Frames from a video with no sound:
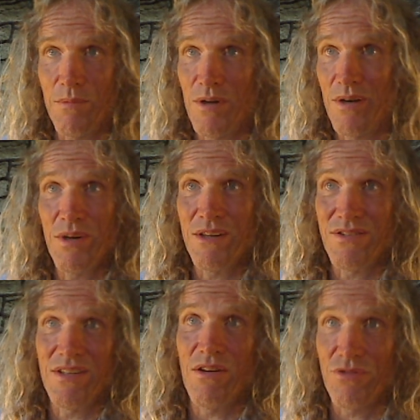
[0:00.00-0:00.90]
What
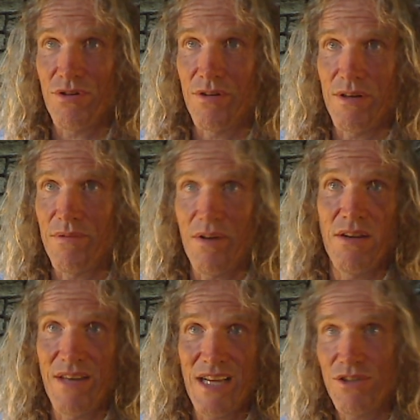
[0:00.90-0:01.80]
is the alternative?
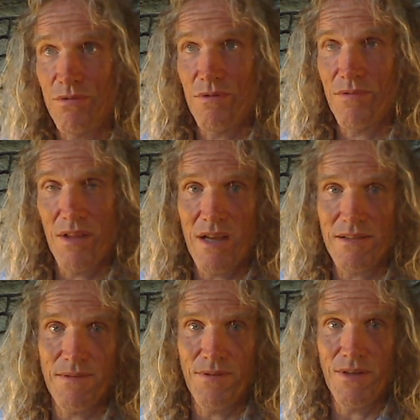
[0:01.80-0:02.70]
Unnatural
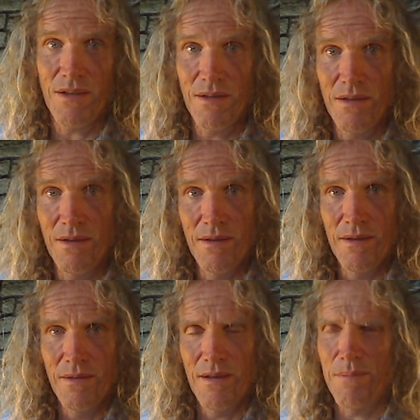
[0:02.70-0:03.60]
philosophy?
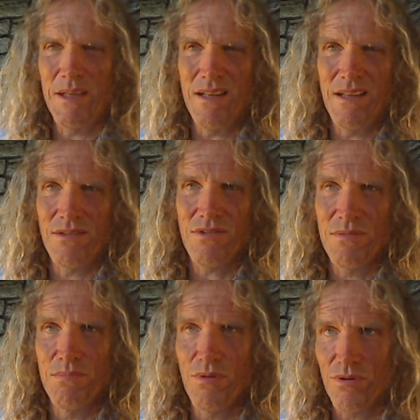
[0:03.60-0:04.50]
I mean, it's
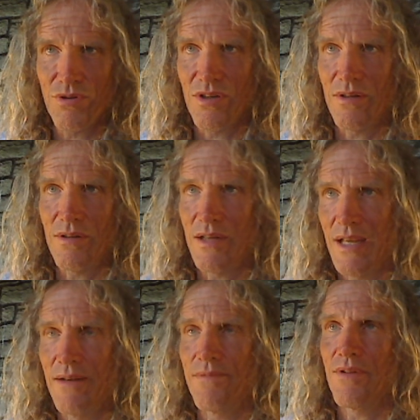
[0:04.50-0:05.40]
just bullshit.
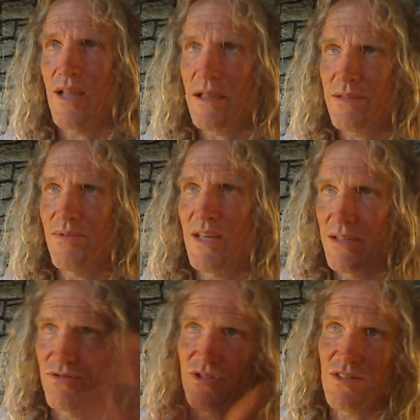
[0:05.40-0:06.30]
Again, philosophy
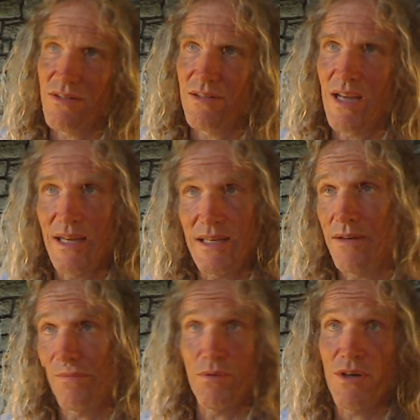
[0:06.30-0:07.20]
is just the
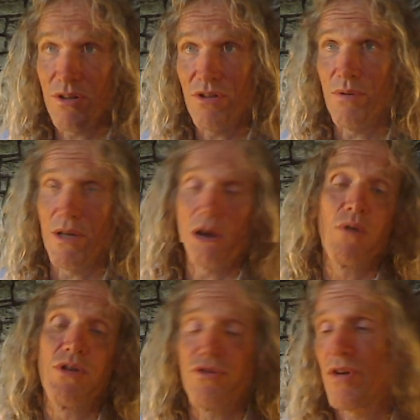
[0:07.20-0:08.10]
idea of, what are you doing?
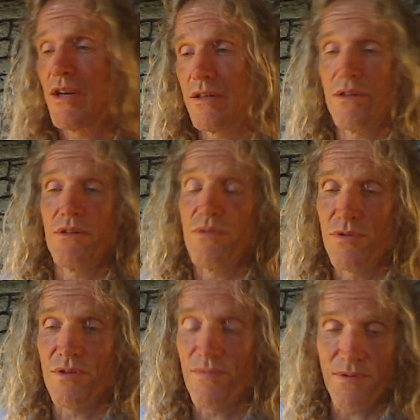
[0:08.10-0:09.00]
Oh, you're trying to
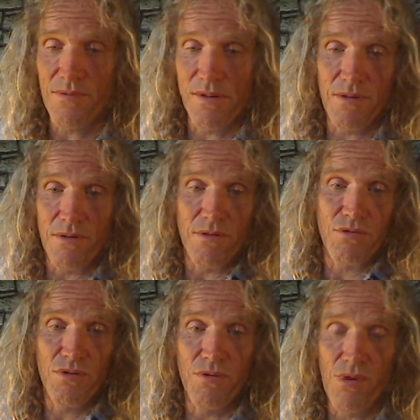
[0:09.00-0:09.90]
deduce the
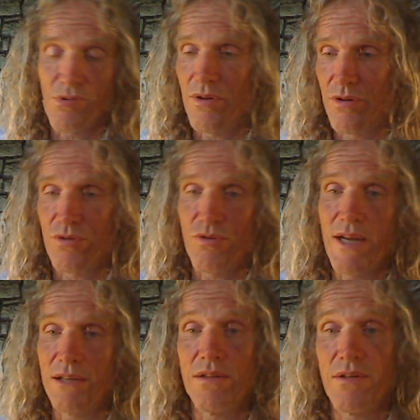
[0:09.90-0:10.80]
truth. You're
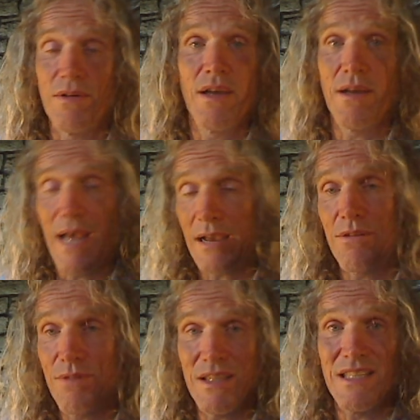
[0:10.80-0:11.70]
trying to
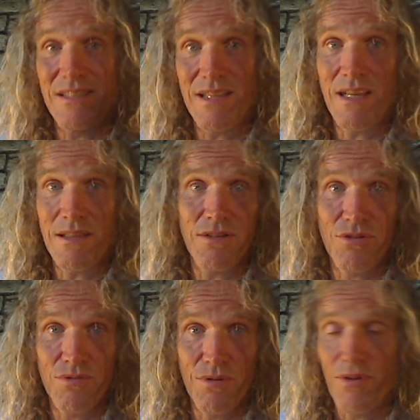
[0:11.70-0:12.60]
accurately state the
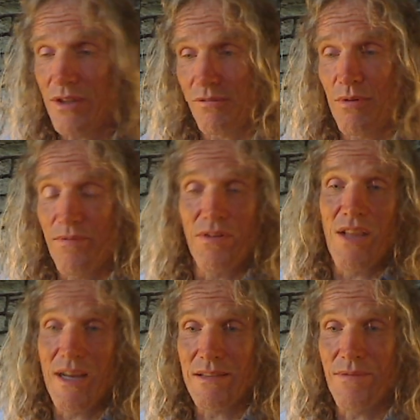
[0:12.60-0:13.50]
truth. That's what
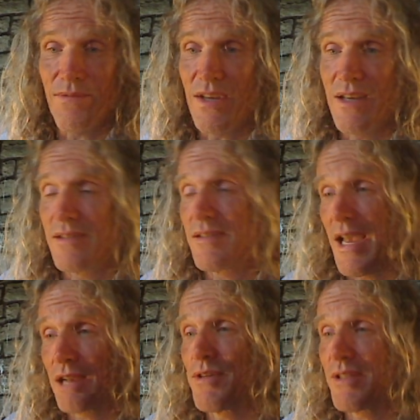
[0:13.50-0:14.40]
philosophy is,
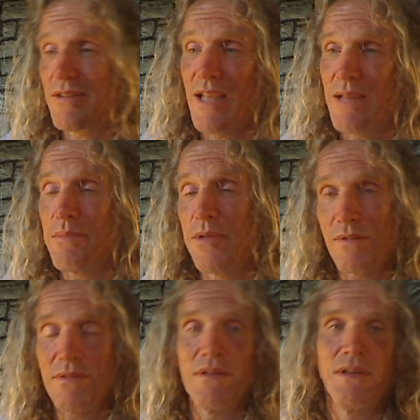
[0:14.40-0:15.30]
accurate
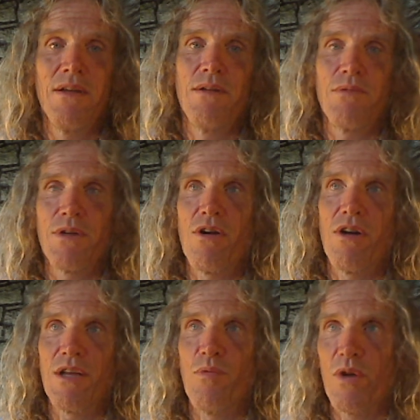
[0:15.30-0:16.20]
statements
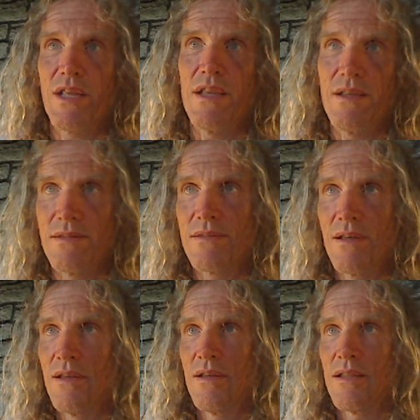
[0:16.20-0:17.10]
regarding what is.
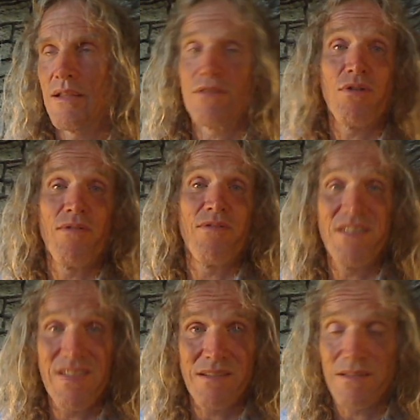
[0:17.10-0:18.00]
And that's all
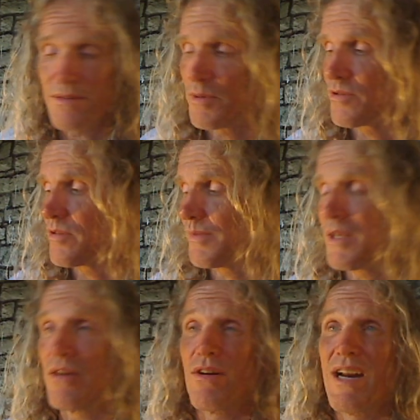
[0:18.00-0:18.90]
physics is supposed to
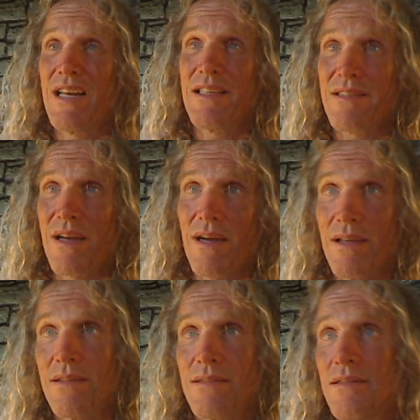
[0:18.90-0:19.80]
be, or any
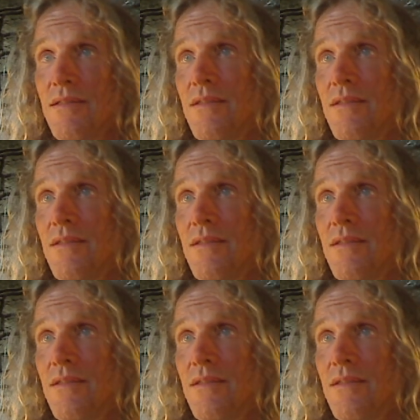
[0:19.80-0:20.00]
science.